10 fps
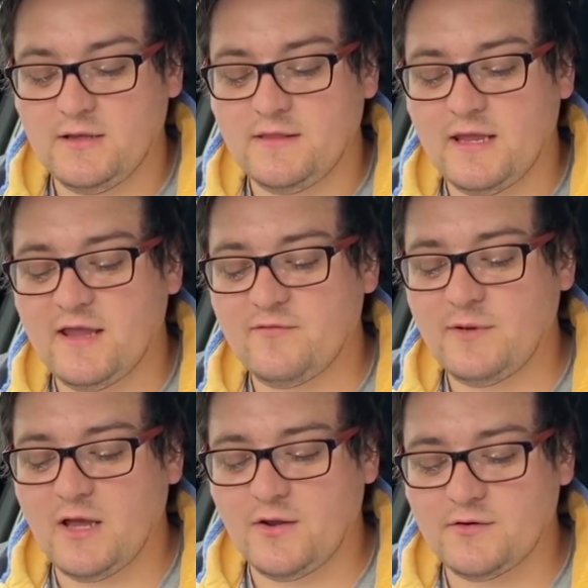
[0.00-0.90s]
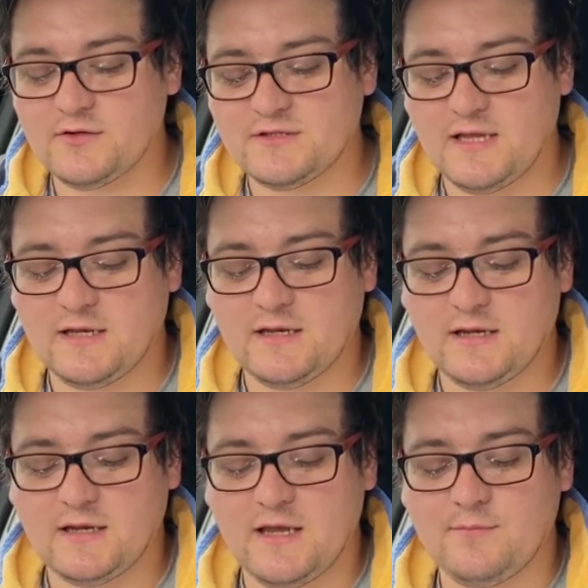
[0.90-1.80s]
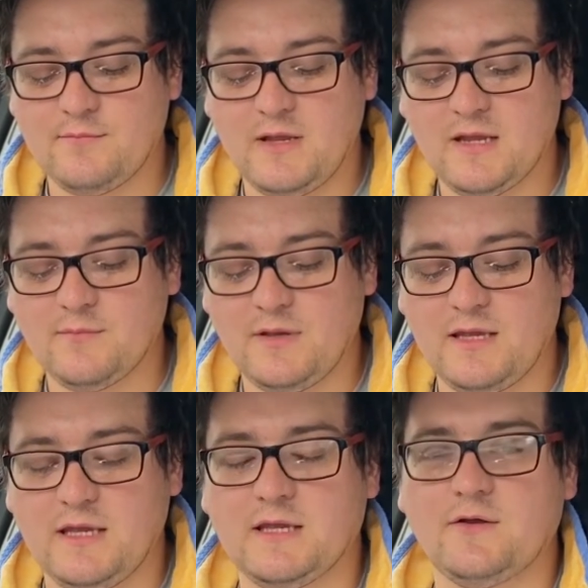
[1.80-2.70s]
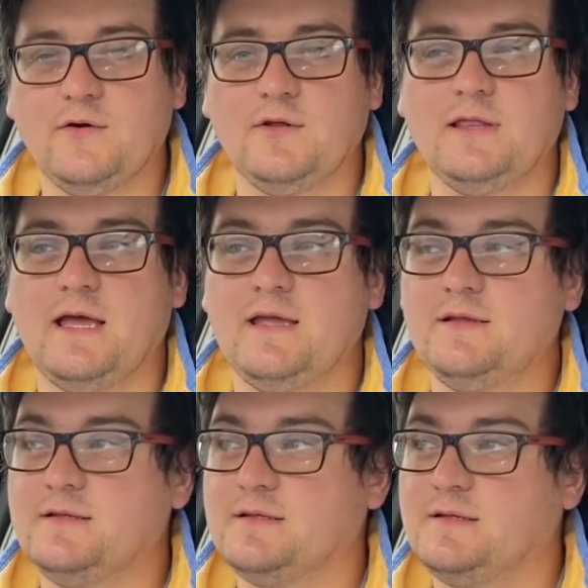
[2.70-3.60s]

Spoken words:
They give me understanding and make me hate all lies."